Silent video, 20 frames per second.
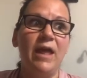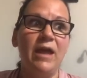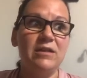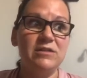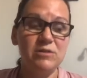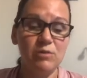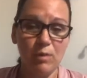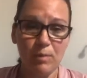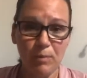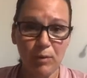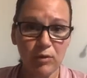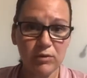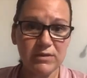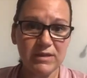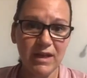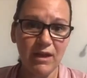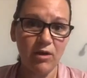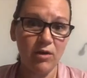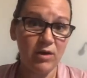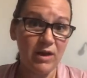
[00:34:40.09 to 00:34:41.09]
And so we pulled
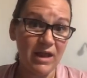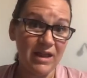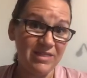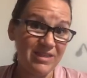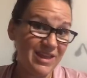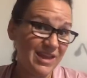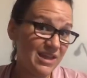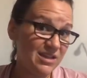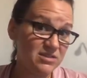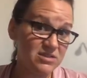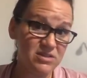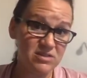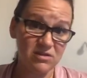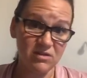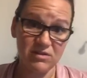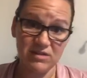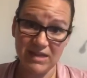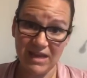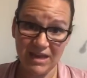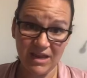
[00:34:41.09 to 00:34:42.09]
it out and the kids
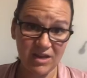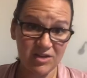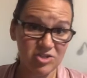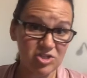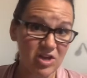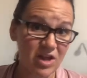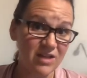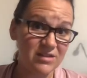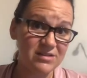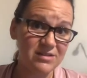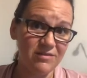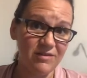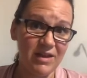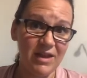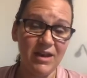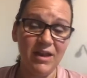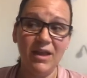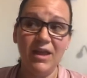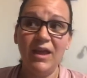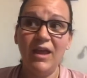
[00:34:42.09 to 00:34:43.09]
started taking shots of
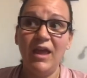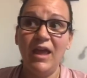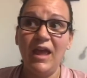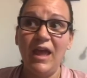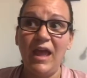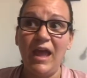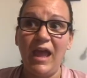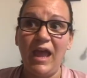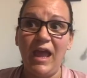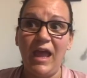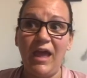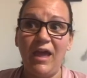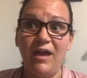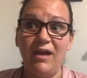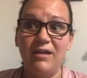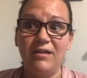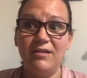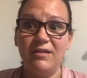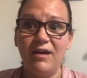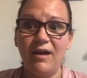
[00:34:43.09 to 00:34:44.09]
it.
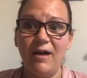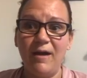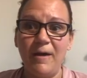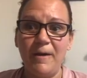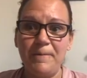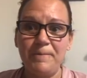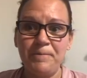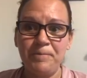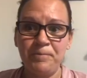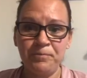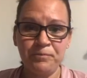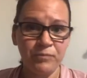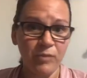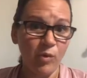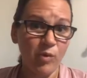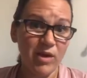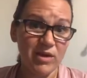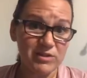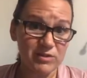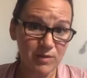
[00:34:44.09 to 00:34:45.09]
And
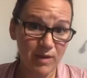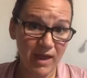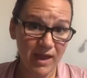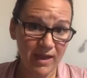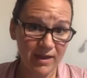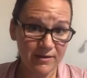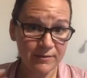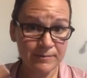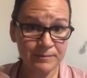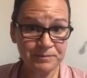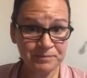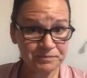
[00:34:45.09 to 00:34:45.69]
we also had